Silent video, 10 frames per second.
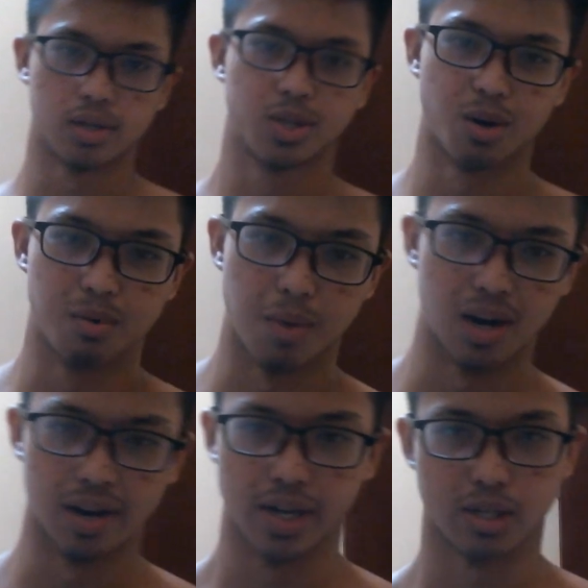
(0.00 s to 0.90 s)
show you my
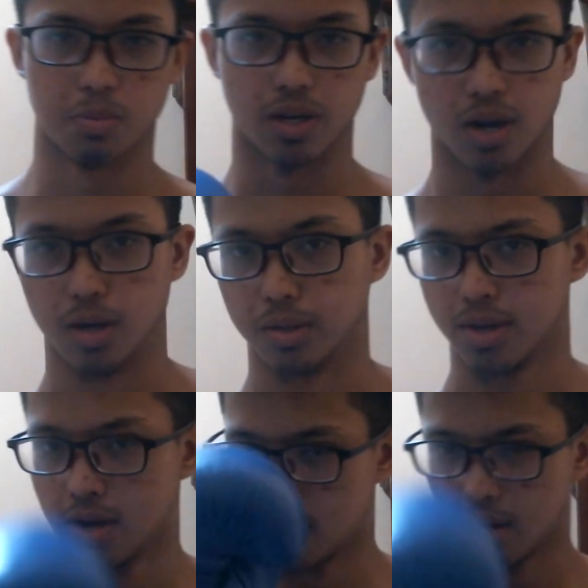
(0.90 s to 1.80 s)
legs because
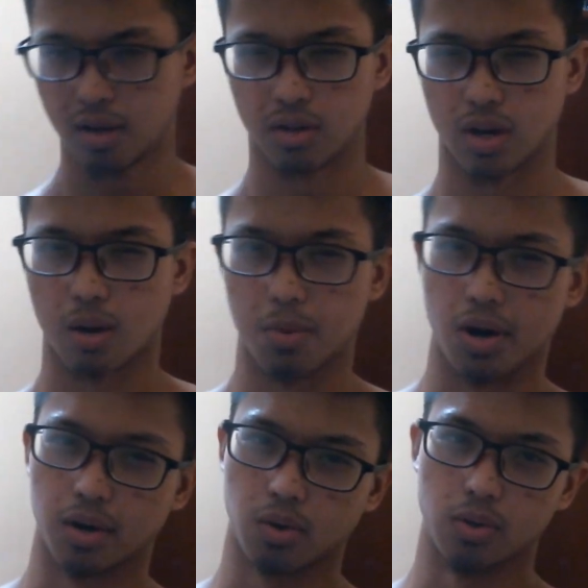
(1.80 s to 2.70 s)
the camera
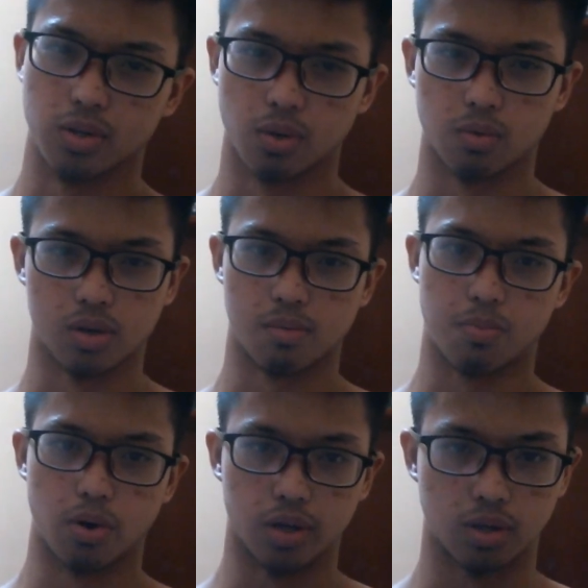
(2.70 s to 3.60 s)
angle is only
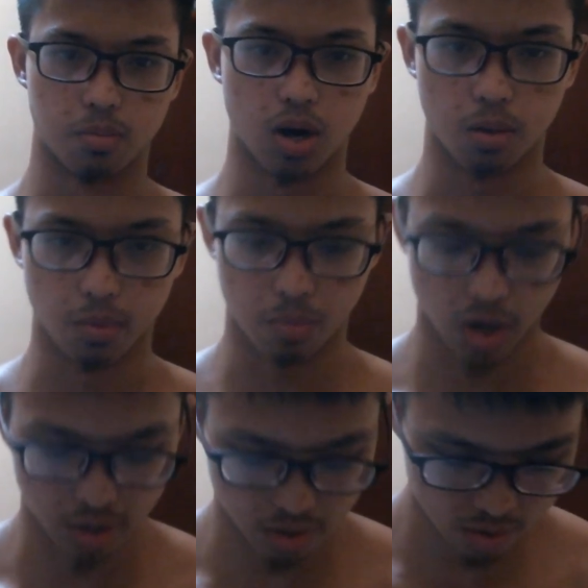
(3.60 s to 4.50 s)
pointing to my upper body.